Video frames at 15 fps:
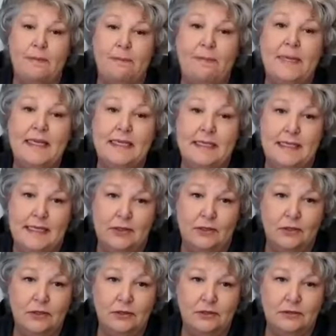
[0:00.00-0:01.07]
big
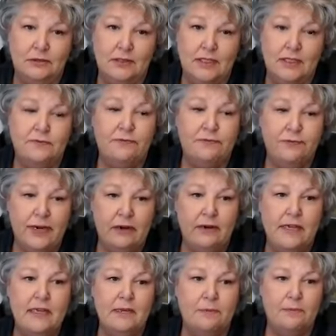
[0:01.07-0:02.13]
deal, is
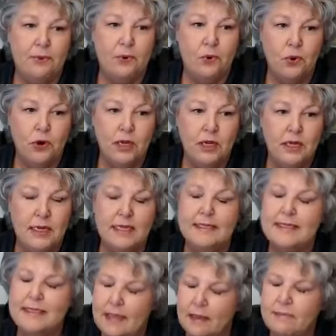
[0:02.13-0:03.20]
very important, and
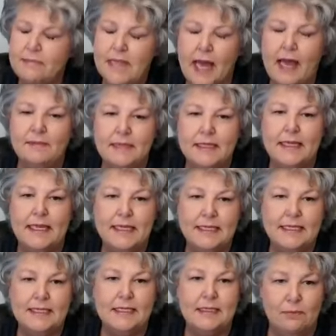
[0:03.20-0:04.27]
sometimes
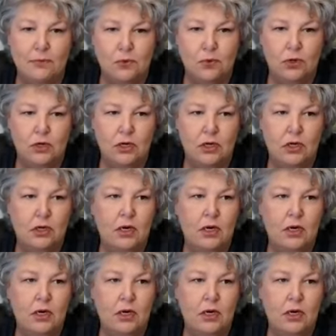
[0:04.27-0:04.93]
less is more,